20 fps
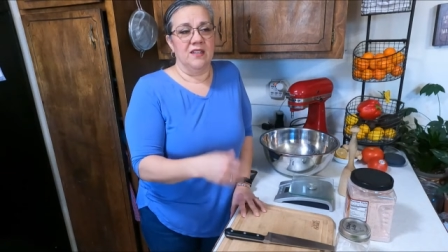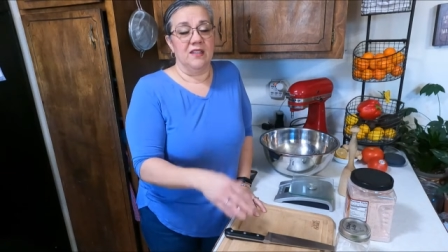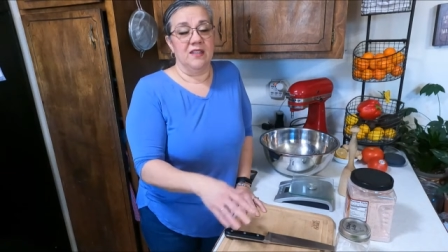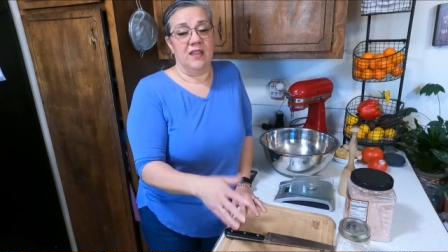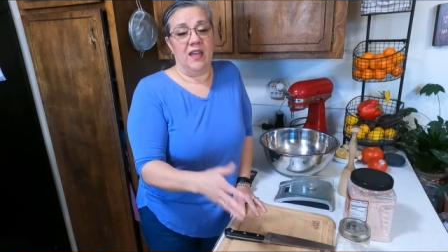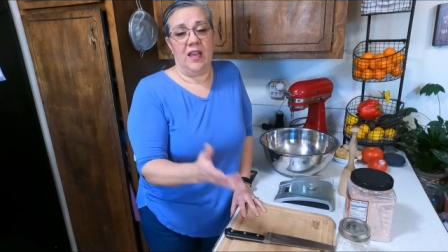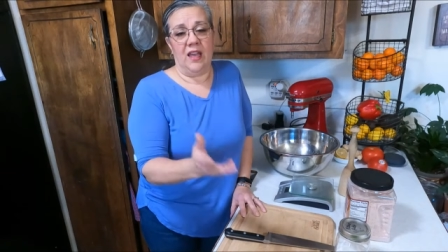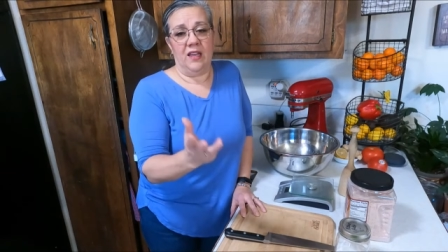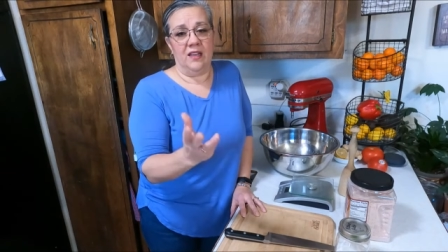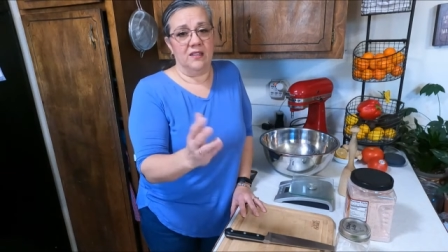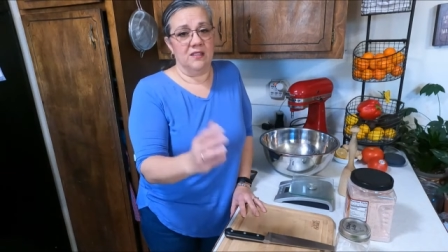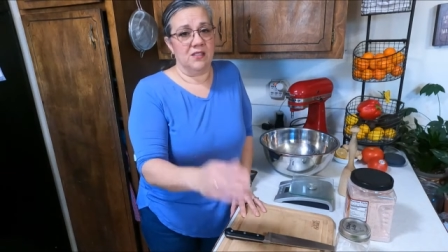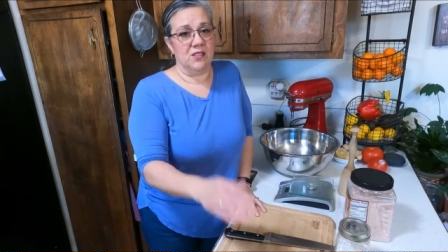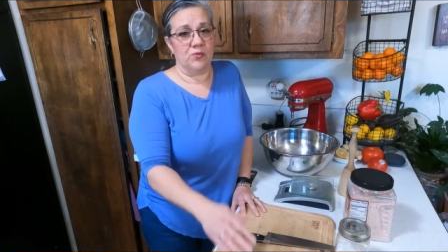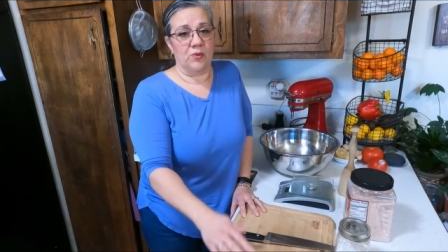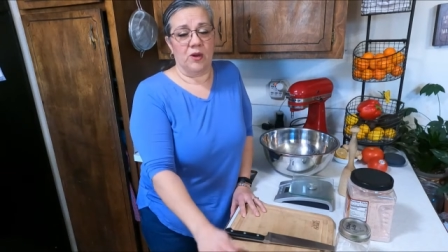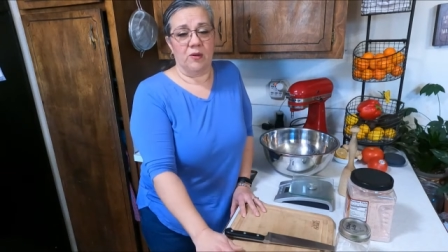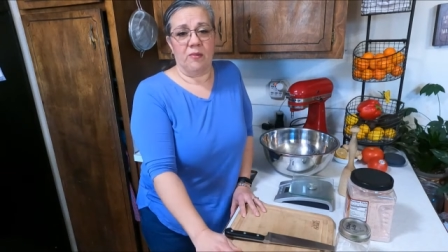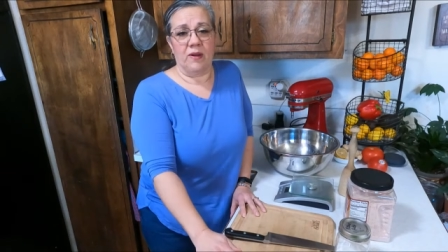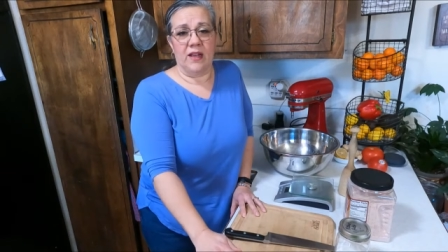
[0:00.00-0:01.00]
they
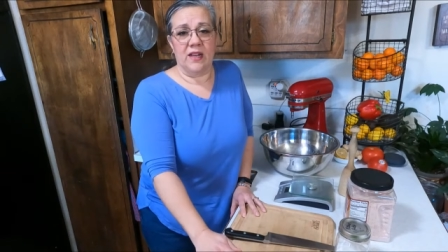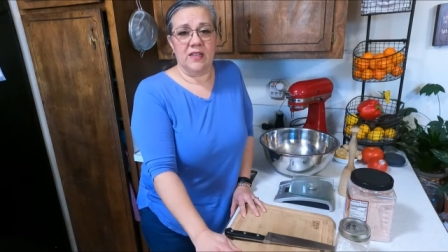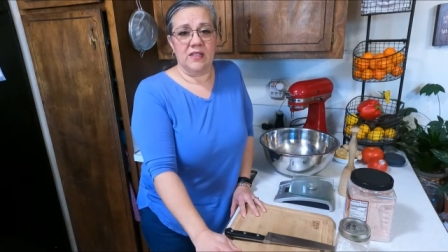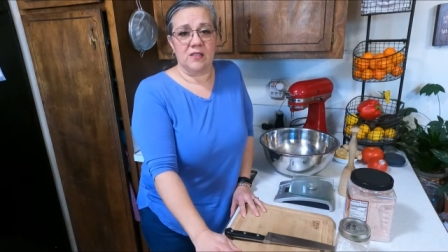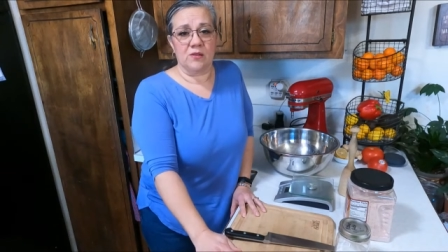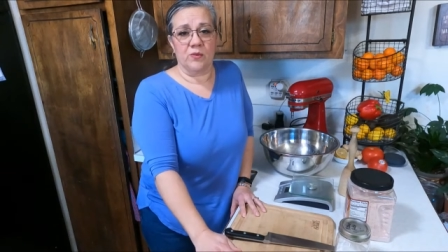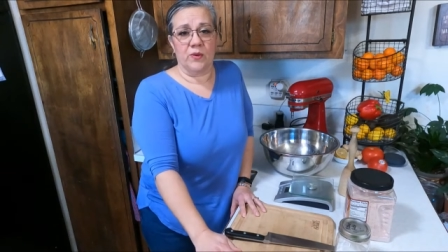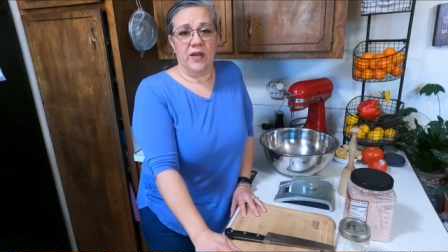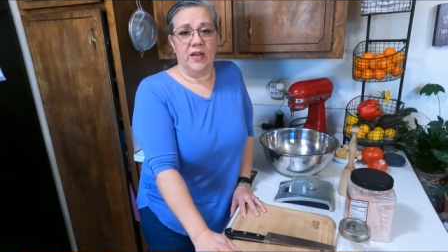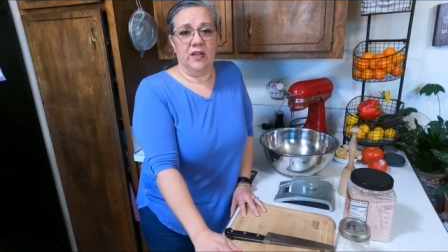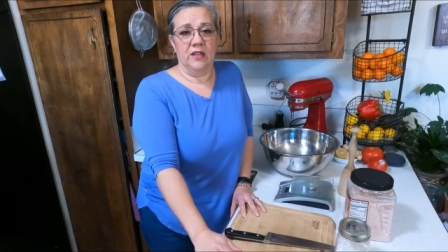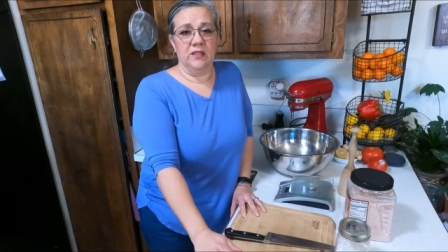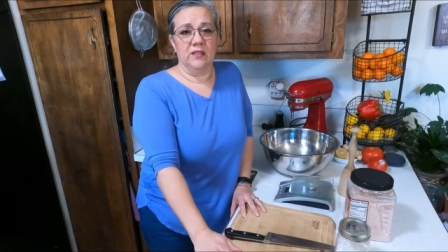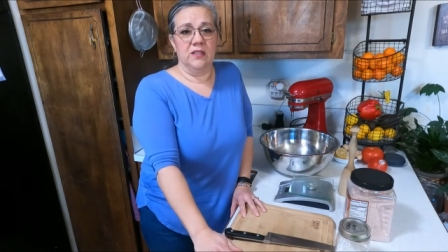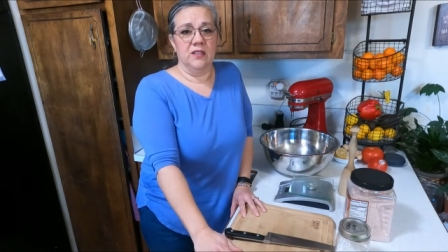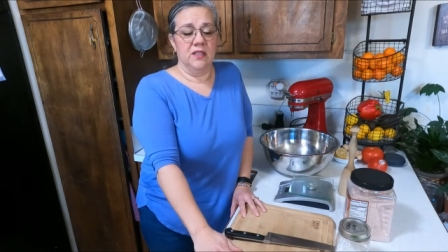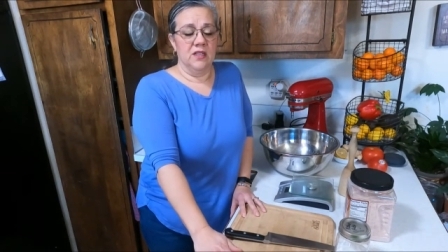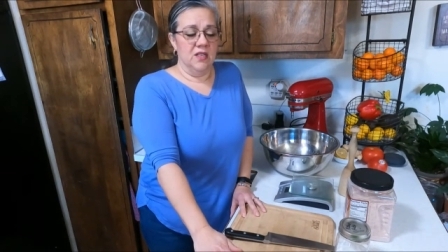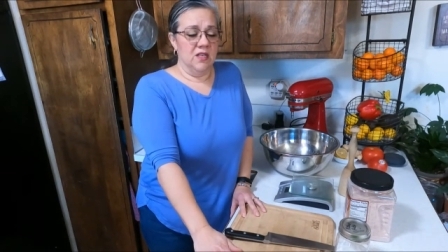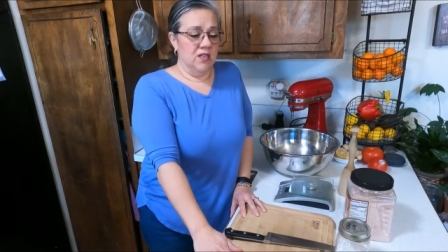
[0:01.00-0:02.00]
swear by it as well.